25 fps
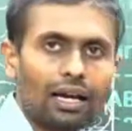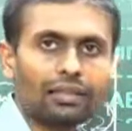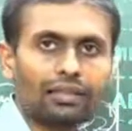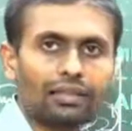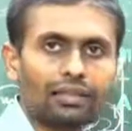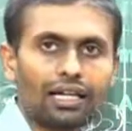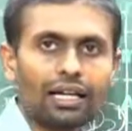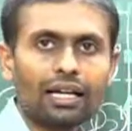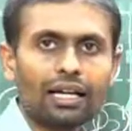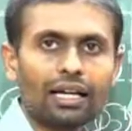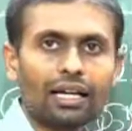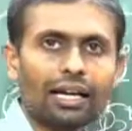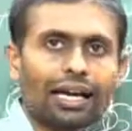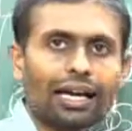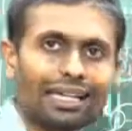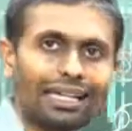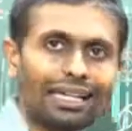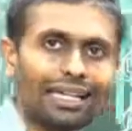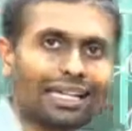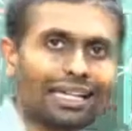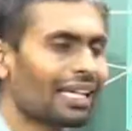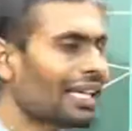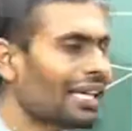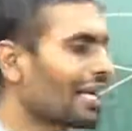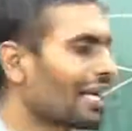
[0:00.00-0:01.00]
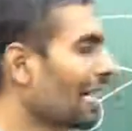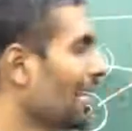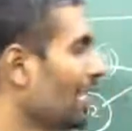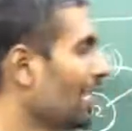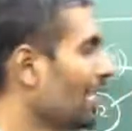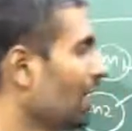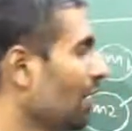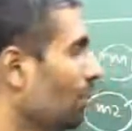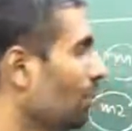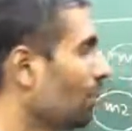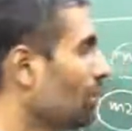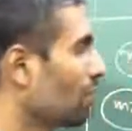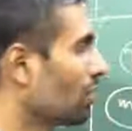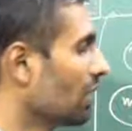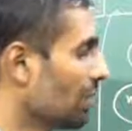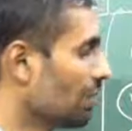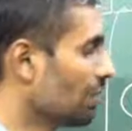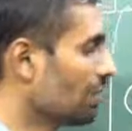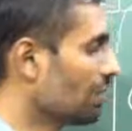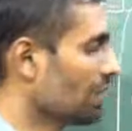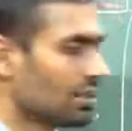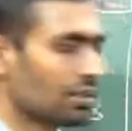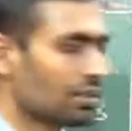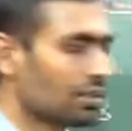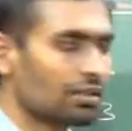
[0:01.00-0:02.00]
as a linking attribute,
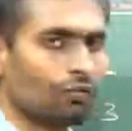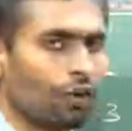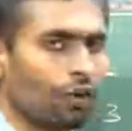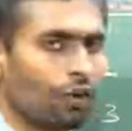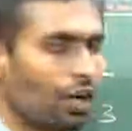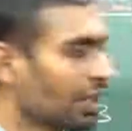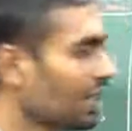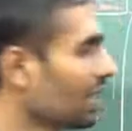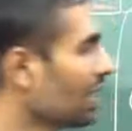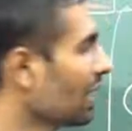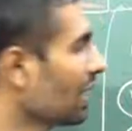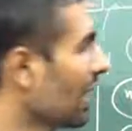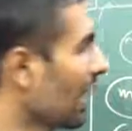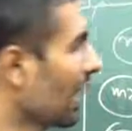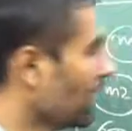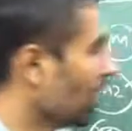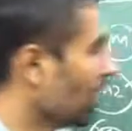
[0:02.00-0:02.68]
that means as a foreign key